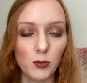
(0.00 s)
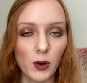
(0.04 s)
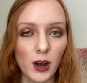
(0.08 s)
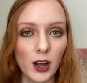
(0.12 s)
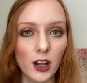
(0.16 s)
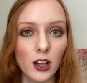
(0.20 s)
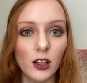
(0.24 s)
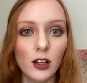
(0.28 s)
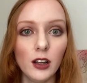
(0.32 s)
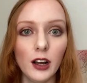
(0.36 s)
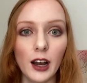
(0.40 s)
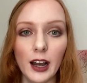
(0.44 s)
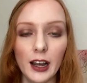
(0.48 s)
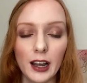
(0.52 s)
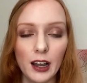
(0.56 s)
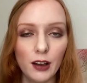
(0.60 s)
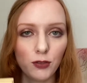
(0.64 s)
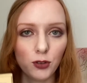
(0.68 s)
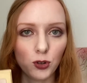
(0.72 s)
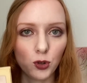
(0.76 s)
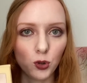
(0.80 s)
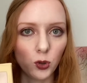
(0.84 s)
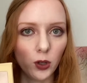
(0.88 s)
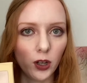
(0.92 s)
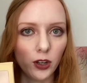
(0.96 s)
well. I have
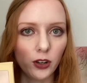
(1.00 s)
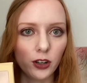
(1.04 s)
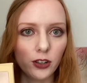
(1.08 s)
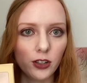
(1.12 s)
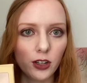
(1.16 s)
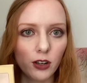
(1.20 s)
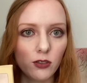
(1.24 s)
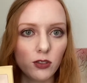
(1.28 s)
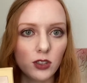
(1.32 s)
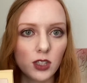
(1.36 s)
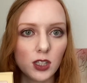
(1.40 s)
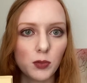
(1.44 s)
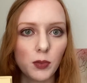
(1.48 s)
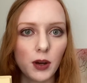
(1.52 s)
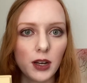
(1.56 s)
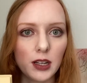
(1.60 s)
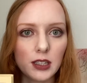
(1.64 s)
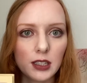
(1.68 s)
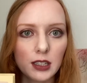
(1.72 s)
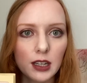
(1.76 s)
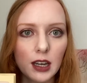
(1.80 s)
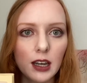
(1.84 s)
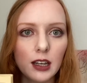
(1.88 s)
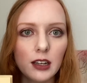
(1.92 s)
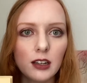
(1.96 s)
cool undertones to my
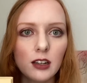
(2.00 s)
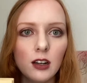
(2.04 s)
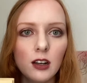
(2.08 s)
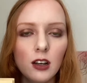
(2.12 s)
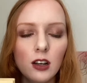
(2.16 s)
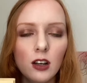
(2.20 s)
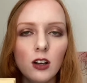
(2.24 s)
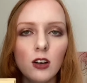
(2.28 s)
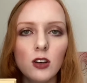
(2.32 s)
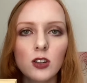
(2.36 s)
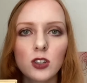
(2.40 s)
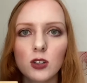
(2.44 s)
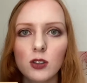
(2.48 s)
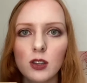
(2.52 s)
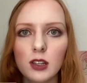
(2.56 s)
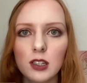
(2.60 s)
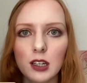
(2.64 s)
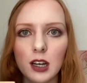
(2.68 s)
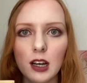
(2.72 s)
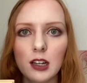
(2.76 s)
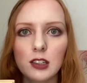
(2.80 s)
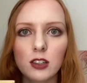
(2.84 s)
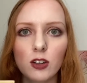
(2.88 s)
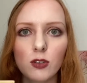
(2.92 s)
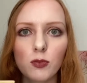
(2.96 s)
skin, so these
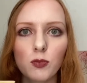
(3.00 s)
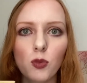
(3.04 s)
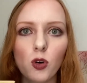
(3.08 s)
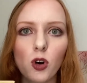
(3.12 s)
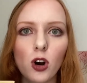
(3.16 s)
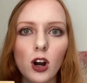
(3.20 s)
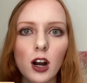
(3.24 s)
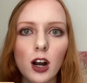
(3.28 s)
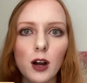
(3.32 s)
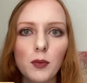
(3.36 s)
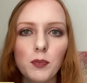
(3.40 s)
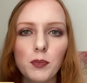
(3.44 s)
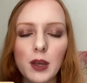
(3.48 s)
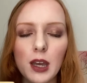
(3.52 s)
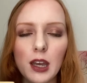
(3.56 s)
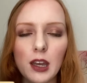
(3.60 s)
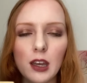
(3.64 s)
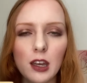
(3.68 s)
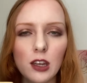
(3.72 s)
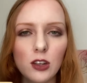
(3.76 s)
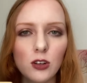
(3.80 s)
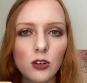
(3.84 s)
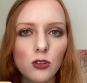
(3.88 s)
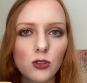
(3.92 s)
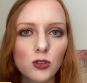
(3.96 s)
kinds of more
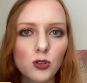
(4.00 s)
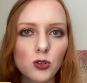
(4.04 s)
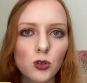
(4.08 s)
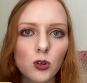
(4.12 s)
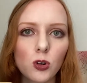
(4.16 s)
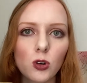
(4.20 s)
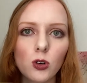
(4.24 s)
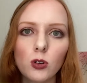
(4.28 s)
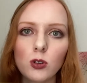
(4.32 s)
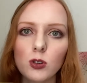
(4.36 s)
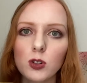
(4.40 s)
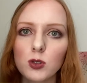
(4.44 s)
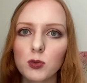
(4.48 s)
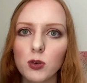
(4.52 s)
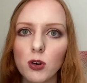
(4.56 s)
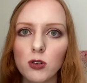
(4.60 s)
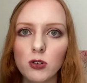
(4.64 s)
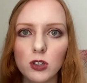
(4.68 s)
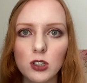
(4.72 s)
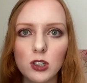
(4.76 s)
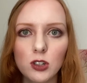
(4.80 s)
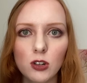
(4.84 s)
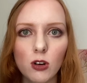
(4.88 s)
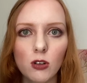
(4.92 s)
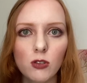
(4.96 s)
pinky neutrals,
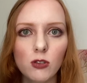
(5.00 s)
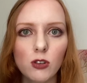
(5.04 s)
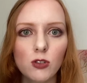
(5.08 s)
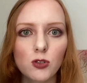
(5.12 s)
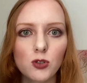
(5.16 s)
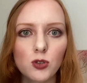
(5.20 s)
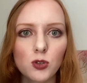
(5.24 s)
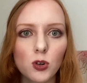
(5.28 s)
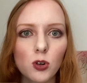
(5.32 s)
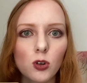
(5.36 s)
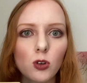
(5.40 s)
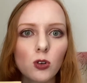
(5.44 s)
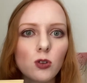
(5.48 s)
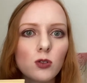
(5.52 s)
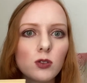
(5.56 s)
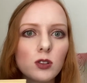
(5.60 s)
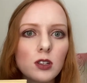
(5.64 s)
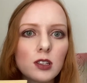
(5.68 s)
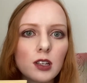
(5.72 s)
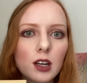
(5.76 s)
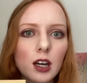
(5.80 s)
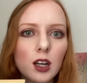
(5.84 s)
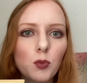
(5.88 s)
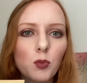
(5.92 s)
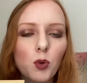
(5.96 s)
rosy tone neutrals,
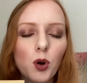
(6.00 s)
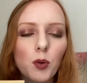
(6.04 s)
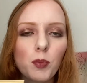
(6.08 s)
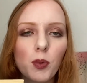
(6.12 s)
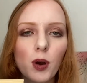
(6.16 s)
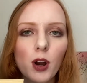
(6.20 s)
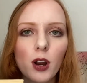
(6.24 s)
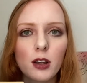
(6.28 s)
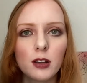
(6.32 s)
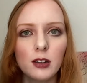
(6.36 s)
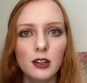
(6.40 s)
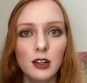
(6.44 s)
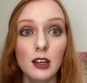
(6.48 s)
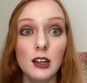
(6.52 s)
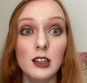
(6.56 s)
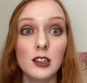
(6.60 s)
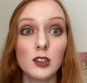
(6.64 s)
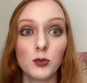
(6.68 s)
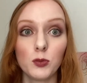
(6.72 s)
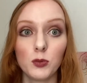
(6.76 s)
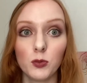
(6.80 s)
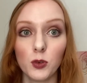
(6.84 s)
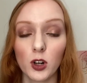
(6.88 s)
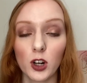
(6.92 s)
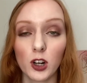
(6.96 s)
these kind of more
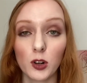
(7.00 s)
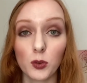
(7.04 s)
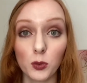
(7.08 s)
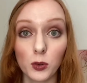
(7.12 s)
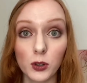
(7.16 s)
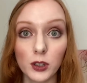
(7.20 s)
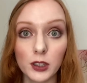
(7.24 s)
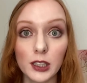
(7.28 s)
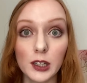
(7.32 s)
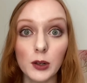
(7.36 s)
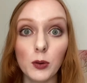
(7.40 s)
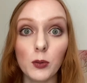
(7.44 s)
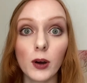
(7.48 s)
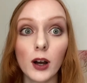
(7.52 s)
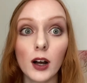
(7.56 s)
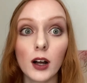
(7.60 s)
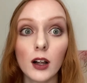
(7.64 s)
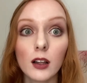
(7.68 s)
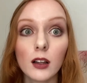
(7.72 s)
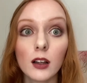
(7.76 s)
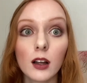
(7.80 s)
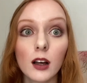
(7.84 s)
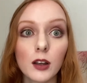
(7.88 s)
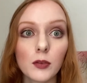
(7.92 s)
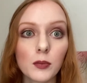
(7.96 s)
burgundies work really
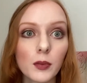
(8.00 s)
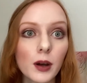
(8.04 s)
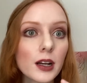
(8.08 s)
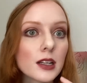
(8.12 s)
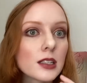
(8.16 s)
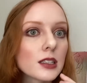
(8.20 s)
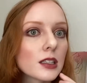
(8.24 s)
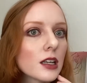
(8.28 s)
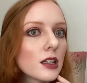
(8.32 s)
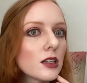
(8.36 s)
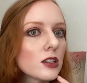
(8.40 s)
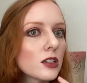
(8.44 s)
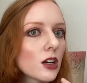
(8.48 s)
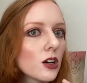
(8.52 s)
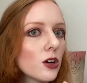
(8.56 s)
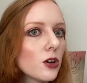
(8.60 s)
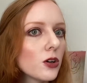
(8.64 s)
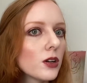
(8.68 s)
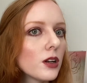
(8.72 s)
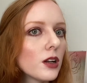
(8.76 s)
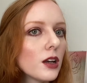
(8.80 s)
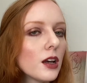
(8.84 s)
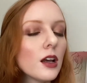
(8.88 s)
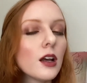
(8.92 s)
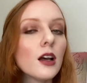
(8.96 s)
well on my skin
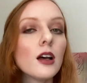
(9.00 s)
tone.